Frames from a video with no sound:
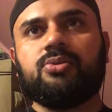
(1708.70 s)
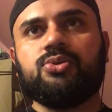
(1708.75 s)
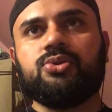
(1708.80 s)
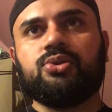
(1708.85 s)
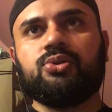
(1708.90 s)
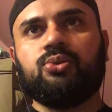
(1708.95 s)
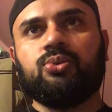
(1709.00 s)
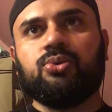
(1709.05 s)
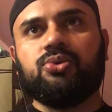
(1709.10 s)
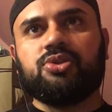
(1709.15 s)

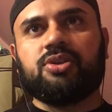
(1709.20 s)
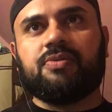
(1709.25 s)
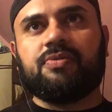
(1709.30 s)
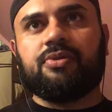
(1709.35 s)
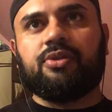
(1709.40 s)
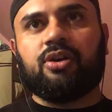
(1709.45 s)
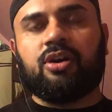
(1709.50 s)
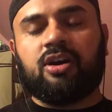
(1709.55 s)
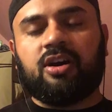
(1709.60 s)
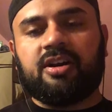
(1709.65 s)
schools of
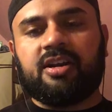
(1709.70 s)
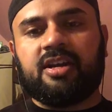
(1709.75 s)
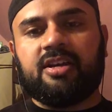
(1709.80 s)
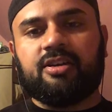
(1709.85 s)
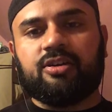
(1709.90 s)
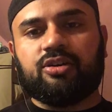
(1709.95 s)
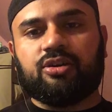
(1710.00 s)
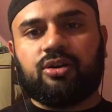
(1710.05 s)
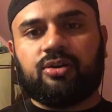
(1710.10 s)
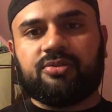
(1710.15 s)
thought
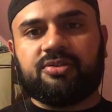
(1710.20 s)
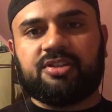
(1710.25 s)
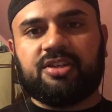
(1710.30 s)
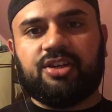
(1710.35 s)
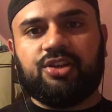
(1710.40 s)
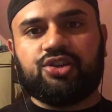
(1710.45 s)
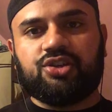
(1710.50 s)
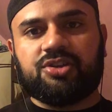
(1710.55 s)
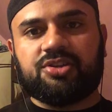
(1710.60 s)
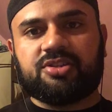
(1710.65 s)
and occult
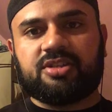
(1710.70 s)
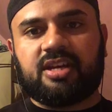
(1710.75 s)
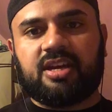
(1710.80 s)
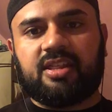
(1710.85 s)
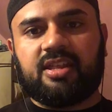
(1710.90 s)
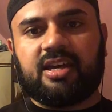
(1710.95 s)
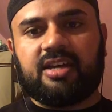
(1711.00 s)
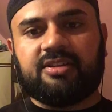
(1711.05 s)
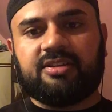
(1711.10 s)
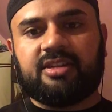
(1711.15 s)
teaching
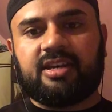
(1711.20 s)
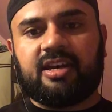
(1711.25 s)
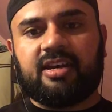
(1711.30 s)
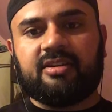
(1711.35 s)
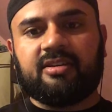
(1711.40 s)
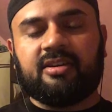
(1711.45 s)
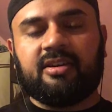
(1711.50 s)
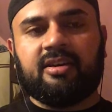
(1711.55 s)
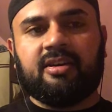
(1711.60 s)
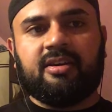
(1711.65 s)
say that,
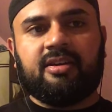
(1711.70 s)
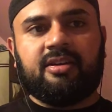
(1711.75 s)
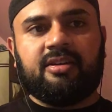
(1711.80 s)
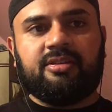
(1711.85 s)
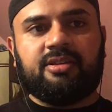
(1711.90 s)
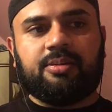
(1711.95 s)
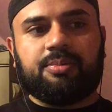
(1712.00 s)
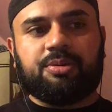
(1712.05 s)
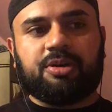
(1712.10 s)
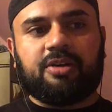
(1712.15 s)
that
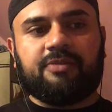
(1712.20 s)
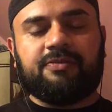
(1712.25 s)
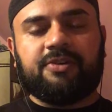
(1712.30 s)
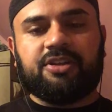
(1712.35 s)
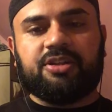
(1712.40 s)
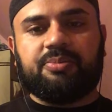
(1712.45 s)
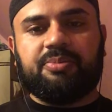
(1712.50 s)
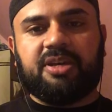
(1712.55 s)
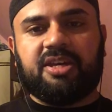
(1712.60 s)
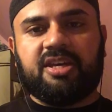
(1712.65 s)
the
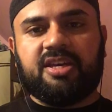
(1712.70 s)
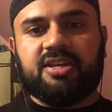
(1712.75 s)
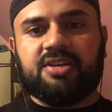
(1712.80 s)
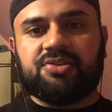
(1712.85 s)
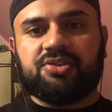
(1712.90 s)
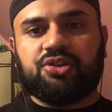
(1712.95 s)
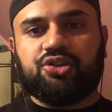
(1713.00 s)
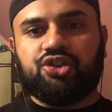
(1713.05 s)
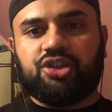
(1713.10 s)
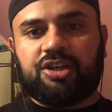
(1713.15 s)
perfect being
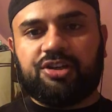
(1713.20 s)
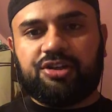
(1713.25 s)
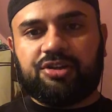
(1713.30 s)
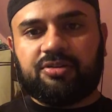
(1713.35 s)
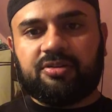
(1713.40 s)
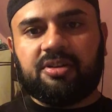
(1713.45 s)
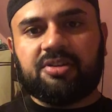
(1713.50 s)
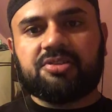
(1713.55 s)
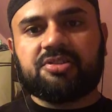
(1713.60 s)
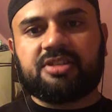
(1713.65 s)
is a
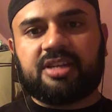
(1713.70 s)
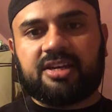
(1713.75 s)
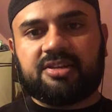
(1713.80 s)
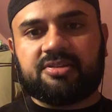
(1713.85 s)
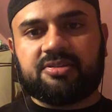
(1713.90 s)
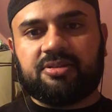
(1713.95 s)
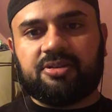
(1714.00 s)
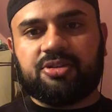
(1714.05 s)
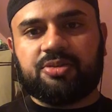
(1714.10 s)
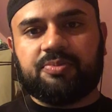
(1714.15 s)
genderless,
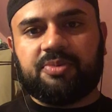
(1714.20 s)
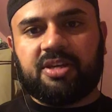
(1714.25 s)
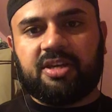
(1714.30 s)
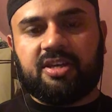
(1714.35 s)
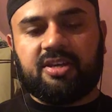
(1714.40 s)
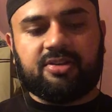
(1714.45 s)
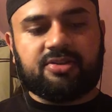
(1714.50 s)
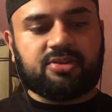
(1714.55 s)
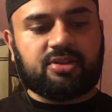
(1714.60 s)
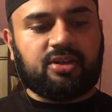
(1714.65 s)
sexless
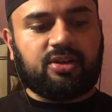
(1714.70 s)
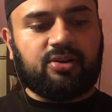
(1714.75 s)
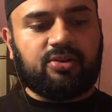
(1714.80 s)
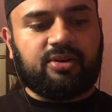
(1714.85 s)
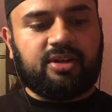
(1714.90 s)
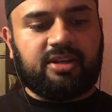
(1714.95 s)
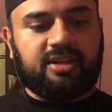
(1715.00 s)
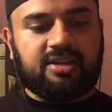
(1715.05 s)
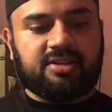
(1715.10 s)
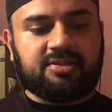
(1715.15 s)
being. So
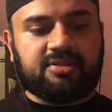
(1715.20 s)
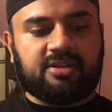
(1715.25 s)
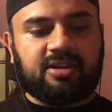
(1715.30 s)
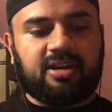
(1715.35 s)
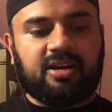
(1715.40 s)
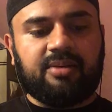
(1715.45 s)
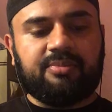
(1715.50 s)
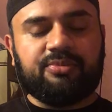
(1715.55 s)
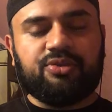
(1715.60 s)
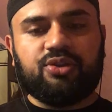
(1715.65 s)
in
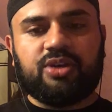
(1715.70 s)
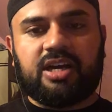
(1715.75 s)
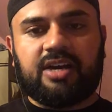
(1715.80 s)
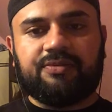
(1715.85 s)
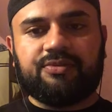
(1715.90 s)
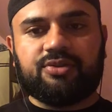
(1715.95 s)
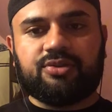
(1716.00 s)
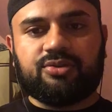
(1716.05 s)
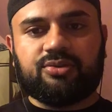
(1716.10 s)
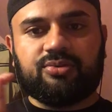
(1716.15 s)
Islam, you
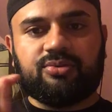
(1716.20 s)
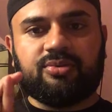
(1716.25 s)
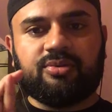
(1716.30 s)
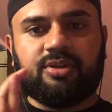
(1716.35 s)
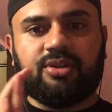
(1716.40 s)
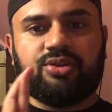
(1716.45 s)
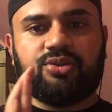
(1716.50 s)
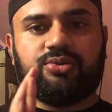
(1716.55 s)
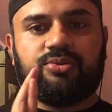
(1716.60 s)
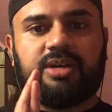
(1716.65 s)
have to,
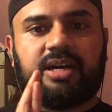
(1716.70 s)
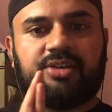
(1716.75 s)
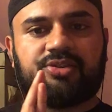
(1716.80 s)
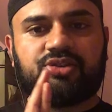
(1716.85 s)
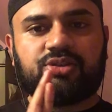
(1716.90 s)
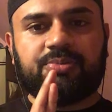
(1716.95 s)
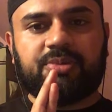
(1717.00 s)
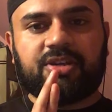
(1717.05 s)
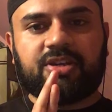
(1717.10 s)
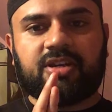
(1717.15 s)
the two has
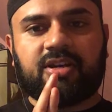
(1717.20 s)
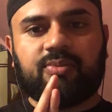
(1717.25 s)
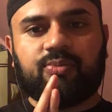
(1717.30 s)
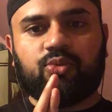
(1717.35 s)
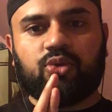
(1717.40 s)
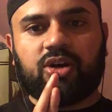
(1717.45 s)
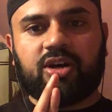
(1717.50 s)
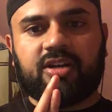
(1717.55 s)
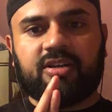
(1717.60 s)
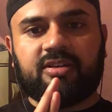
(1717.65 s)
to
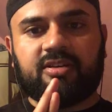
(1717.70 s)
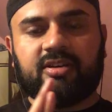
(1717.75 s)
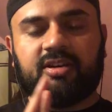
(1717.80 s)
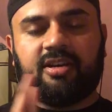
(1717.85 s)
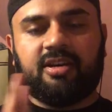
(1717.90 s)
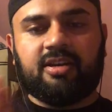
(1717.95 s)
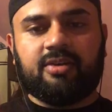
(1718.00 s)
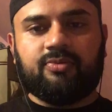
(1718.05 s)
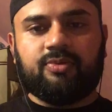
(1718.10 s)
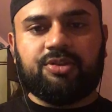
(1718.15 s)
become one,
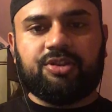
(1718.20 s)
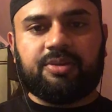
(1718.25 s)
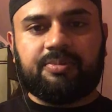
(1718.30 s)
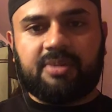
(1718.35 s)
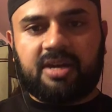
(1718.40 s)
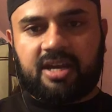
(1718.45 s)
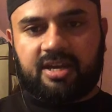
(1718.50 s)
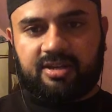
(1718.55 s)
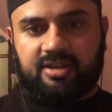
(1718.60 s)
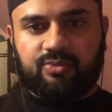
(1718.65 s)
with the
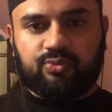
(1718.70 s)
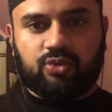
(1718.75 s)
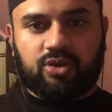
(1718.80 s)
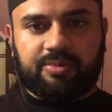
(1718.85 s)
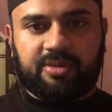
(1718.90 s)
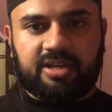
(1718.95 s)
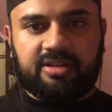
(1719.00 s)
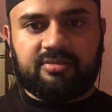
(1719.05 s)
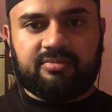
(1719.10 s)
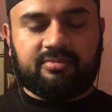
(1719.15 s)
man and
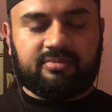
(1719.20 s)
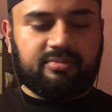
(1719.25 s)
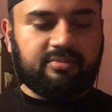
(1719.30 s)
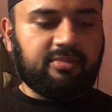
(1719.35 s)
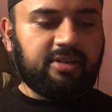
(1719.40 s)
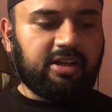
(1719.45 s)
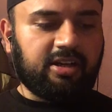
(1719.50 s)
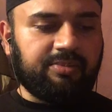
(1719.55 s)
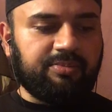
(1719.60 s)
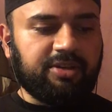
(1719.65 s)
woman
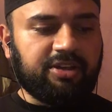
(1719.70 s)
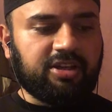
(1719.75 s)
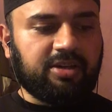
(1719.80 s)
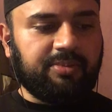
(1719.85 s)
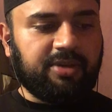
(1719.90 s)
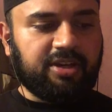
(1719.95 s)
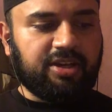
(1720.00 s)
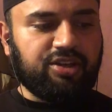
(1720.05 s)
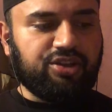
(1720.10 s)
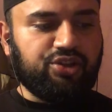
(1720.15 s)
uh,
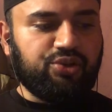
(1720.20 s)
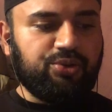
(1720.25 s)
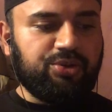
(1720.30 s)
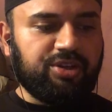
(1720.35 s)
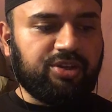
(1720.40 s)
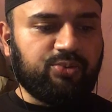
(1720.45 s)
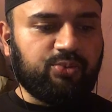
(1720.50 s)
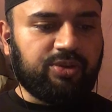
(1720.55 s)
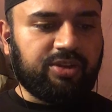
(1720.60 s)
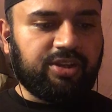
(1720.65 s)
becoming in
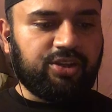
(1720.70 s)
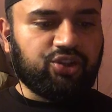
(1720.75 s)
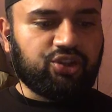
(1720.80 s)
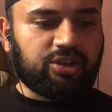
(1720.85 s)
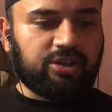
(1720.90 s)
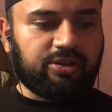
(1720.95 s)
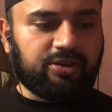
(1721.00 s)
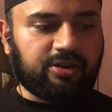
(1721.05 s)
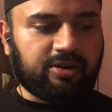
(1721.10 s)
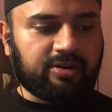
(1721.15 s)
union with each
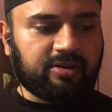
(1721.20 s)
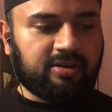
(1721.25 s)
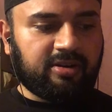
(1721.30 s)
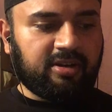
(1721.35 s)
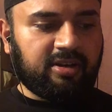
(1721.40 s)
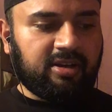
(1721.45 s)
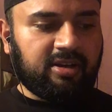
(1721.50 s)
other,